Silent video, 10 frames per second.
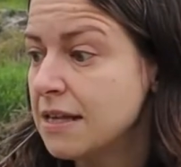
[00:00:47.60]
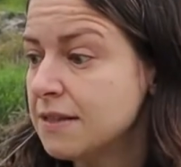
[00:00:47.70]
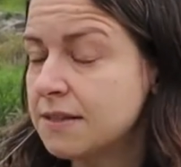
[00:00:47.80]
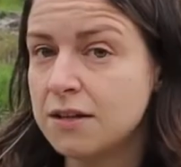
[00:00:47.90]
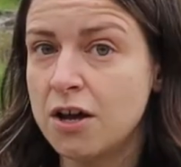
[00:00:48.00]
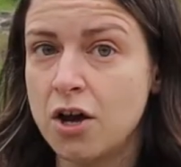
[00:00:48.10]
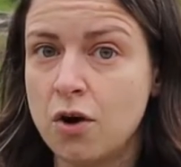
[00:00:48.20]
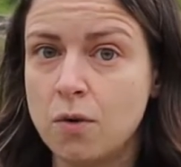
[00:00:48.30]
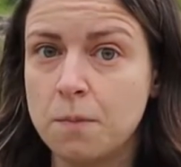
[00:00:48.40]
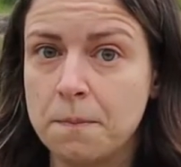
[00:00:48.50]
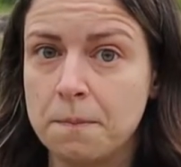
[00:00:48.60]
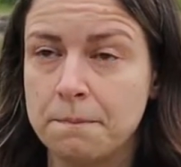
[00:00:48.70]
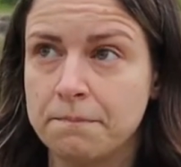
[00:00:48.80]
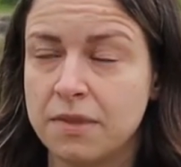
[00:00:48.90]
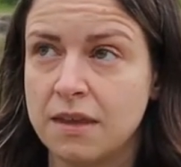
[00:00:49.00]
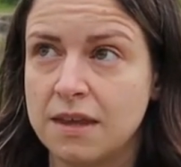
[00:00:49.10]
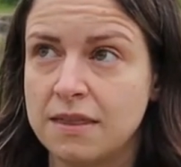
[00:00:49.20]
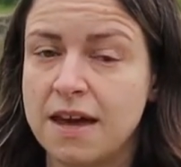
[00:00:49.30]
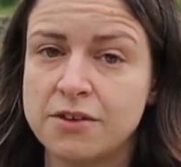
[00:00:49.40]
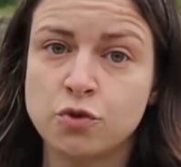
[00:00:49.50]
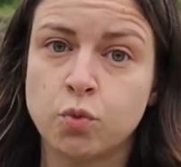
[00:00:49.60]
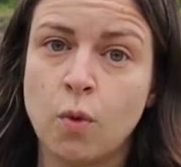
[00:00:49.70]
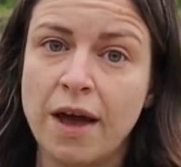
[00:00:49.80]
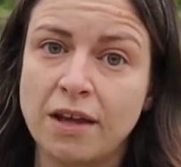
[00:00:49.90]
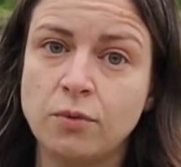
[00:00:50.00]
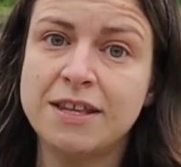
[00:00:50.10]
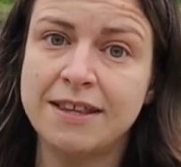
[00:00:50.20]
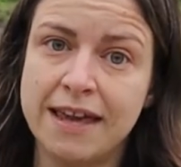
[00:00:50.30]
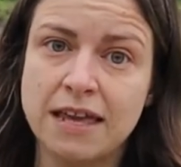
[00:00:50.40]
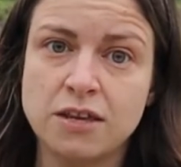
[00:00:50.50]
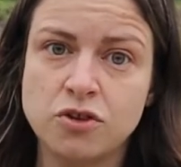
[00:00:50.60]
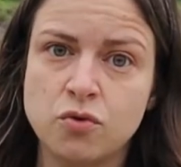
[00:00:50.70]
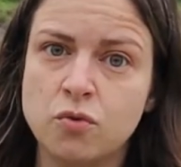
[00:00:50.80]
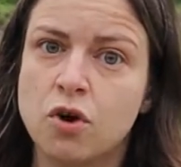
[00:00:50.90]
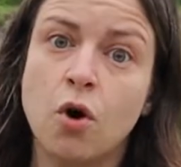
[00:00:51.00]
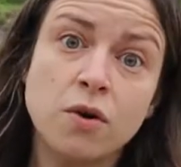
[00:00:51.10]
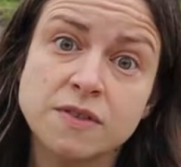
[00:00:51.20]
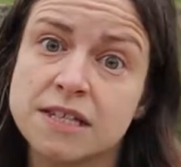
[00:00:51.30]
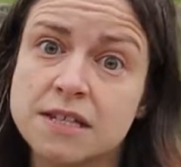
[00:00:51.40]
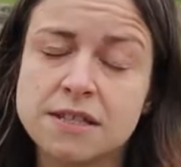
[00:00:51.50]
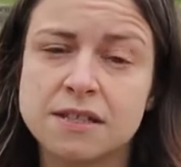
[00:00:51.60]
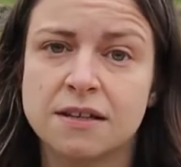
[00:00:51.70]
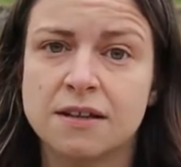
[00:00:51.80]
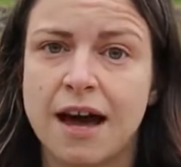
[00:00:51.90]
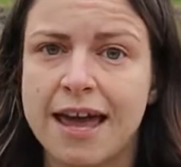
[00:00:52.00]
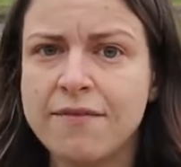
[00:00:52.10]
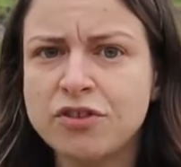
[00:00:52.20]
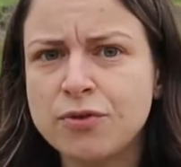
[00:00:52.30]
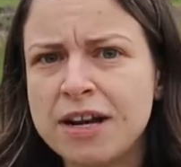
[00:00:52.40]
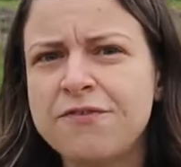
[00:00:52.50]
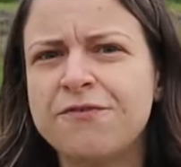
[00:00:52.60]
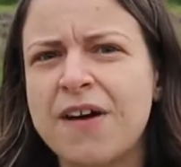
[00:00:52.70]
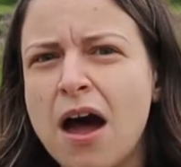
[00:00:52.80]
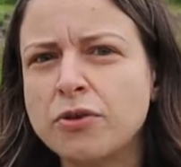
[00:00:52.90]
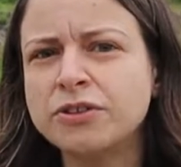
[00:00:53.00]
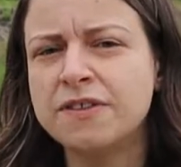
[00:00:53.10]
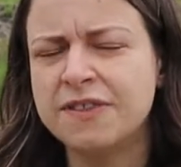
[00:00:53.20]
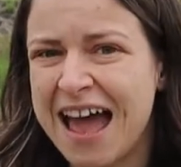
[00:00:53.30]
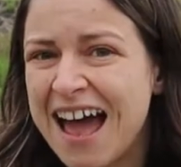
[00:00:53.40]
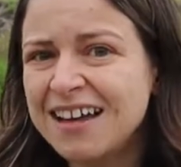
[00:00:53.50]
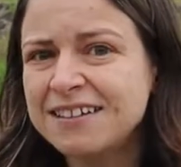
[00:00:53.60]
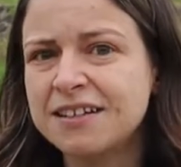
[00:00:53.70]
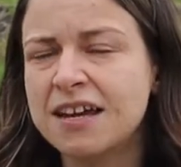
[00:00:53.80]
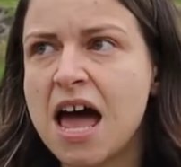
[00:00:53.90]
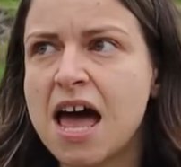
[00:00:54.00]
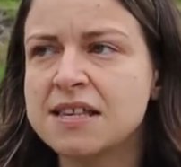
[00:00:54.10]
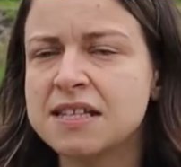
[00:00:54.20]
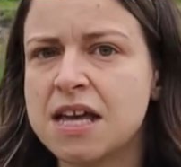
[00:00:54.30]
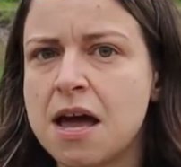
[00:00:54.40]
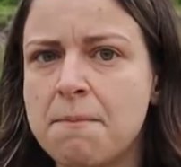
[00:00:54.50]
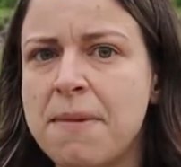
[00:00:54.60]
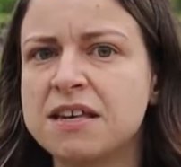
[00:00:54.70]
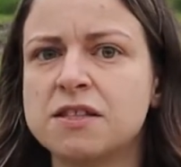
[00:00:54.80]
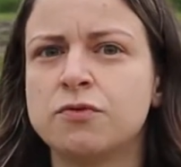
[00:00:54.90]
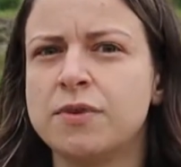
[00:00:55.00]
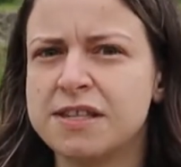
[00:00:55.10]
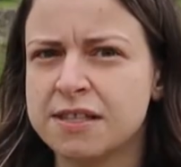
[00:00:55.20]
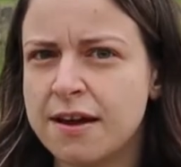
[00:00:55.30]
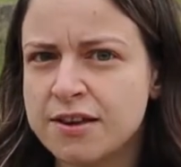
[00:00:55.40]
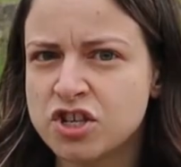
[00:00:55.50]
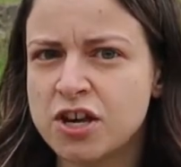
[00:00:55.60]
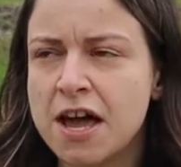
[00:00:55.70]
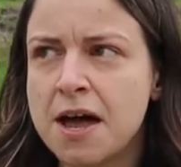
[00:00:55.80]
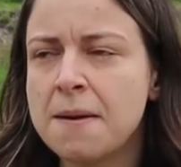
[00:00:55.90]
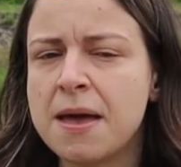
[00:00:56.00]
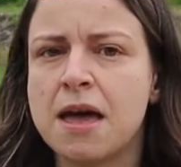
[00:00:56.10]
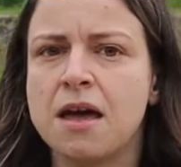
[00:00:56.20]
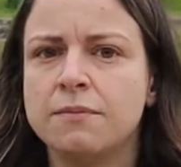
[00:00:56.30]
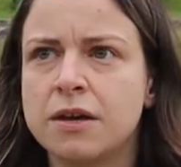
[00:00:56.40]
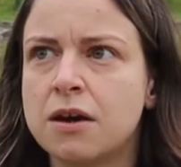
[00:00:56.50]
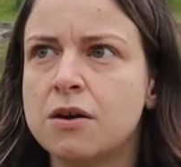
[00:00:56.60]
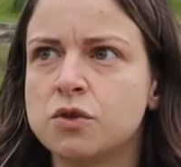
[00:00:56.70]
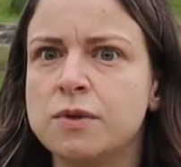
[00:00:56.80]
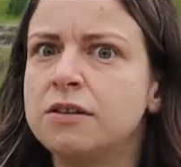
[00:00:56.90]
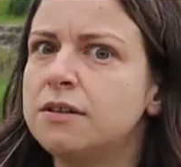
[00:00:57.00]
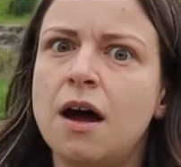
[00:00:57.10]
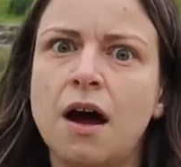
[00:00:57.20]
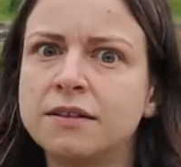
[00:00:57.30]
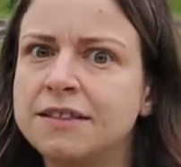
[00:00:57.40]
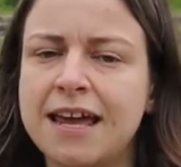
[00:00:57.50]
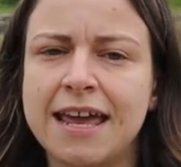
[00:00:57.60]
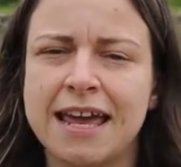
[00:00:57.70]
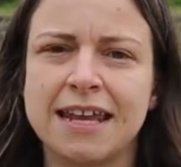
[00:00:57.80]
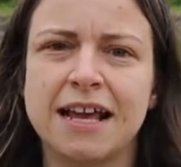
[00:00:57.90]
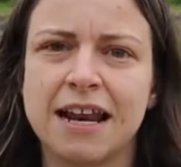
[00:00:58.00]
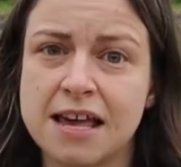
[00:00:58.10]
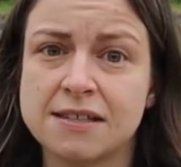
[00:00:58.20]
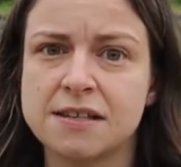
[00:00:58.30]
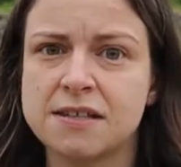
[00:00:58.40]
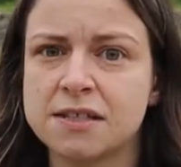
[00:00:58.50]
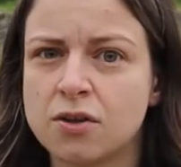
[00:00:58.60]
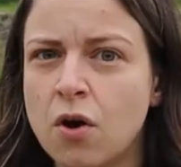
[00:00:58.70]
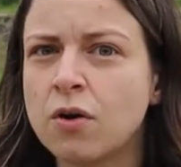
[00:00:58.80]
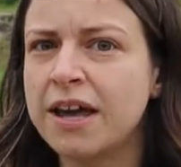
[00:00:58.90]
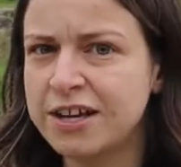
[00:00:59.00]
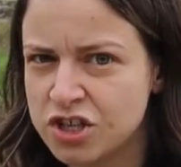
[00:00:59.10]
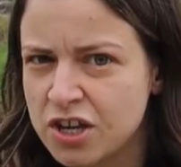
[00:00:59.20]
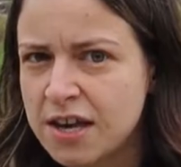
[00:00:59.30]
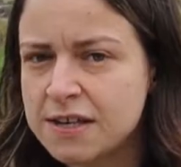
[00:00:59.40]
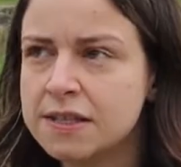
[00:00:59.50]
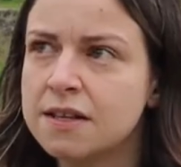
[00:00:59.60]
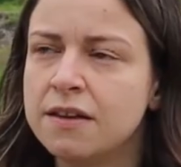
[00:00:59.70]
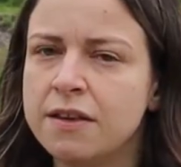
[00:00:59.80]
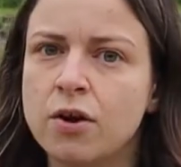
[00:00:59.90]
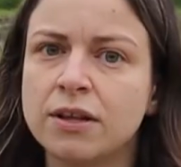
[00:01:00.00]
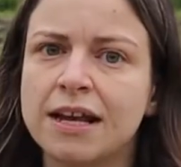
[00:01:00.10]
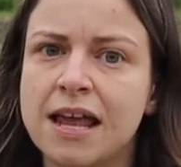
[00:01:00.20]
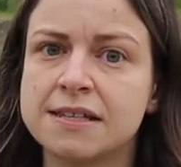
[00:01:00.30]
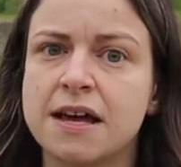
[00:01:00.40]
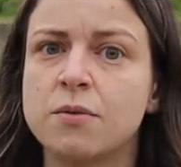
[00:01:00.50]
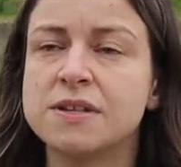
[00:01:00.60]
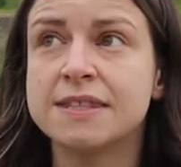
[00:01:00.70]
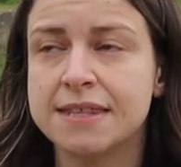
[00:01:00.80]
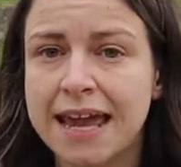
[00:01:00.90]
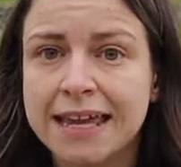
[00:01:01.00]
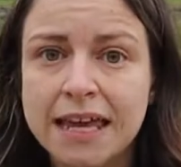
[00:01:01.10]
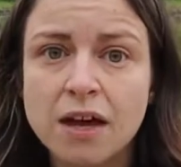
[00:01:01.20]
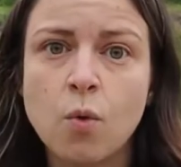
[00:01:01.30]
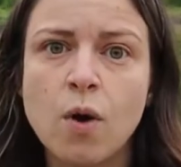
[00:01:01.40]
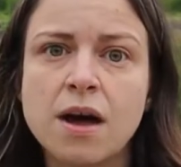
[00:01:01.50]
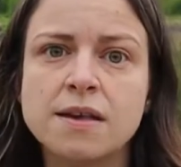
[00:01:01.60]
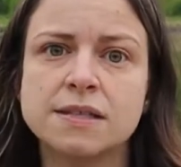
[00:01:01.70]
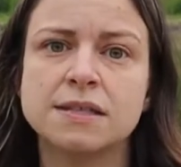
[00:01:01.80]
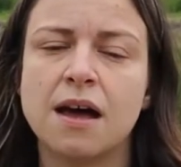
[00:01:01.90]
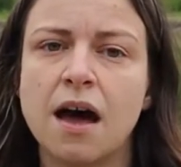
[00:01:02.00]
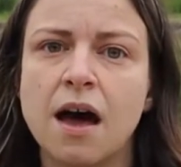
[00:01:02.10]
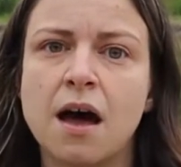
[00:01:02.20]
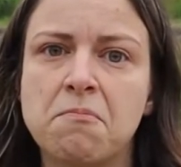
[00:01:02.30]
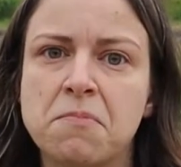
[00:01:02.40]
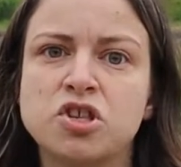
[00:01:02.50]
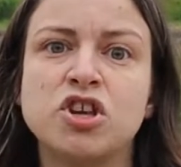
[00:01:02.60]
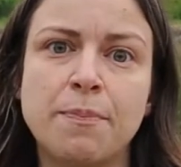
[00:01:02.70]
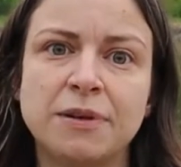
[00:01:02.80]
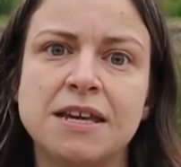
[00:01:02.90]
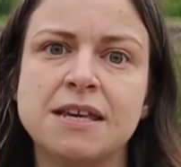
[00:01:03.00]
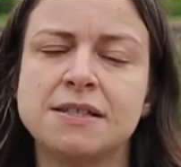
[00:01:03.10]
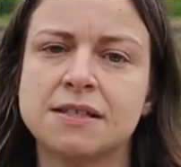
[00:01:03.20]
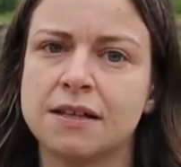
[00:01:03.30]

So that's when we take new courses. I haven't really felt that as a MEXT researcher because we do not take any classes or lectures. The only class I was taking was a Japanese